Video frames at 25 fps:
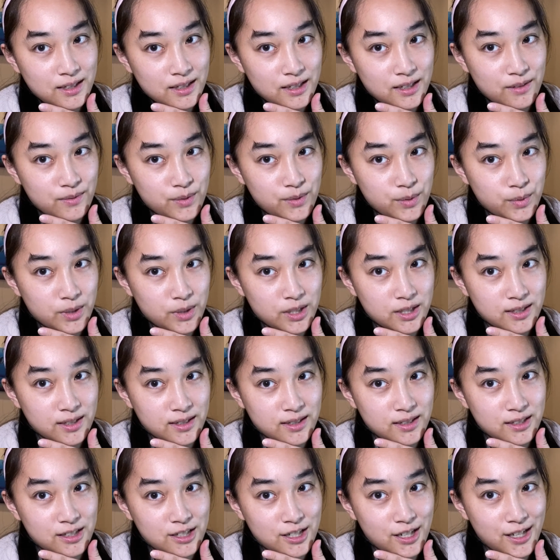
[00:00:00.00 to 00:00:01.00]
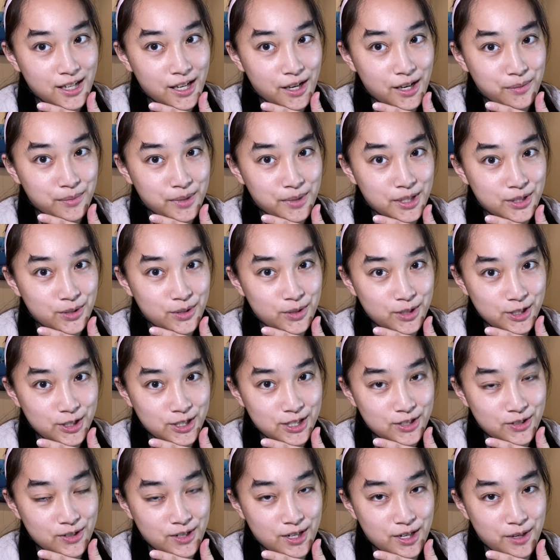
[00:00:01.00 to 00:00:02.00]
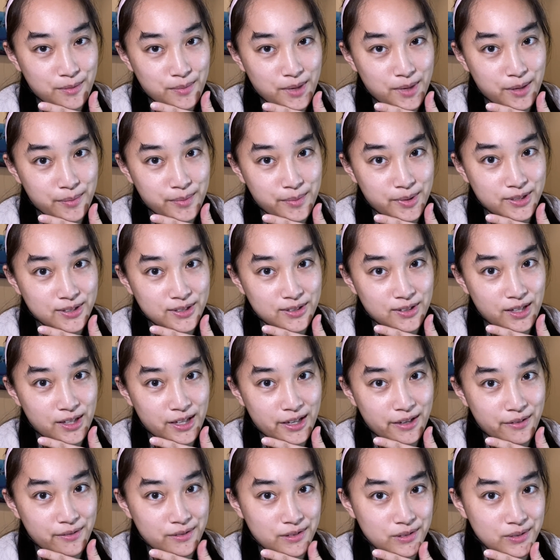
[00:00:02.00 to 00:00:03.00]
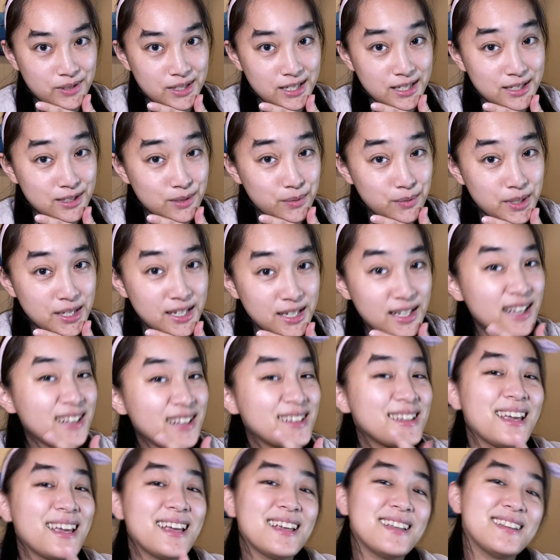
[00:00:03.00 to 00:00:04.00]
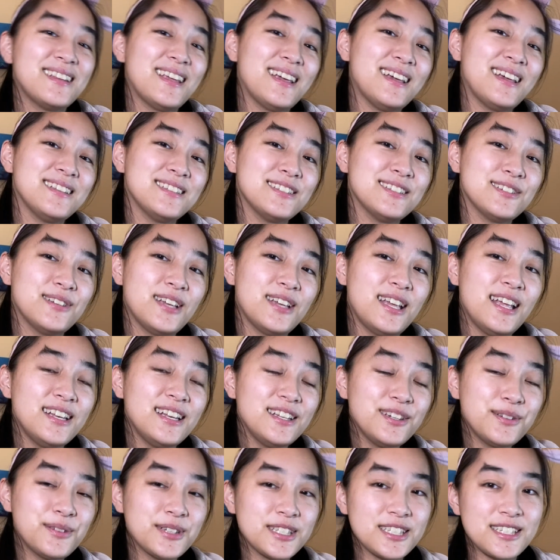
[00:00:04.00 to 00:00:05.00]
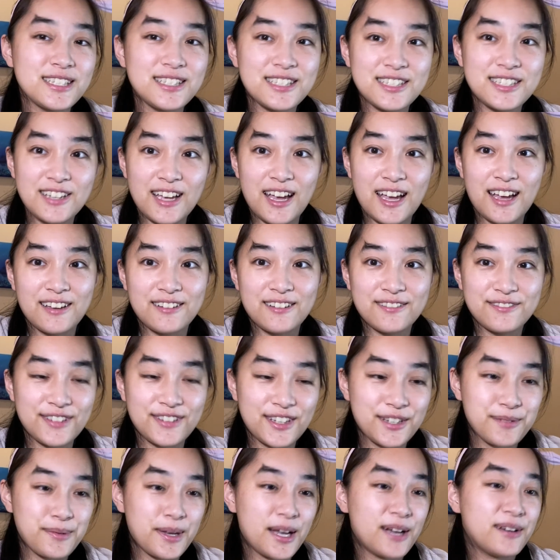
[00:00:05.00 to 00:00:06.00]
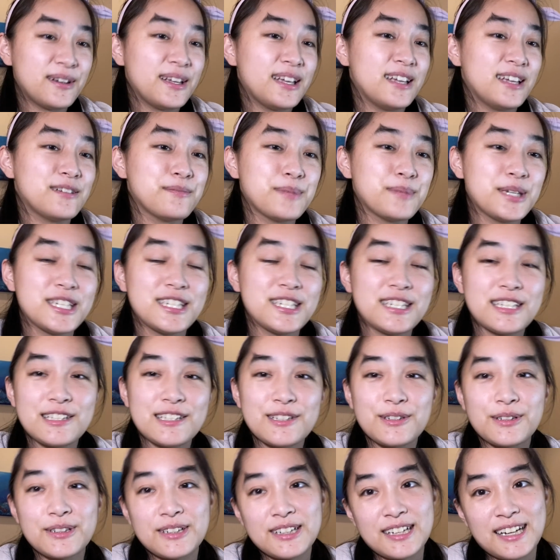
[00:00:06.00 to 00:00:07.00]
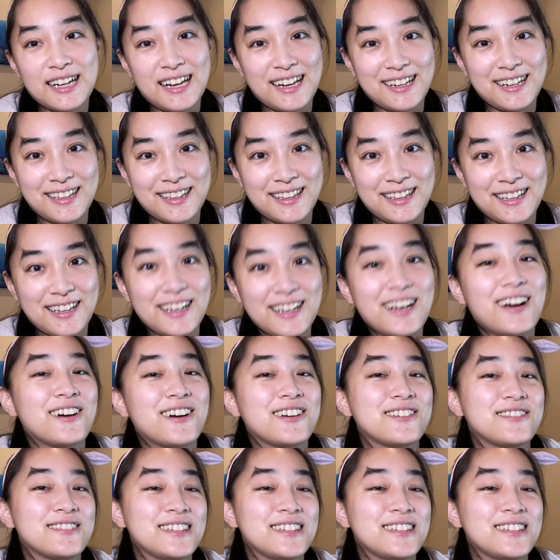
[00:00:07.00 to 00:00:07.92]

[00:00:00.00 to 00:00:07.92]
If you want to check out my Twitch stream, I'm also live 3 days a week and can answer any questions you have about animation or anything art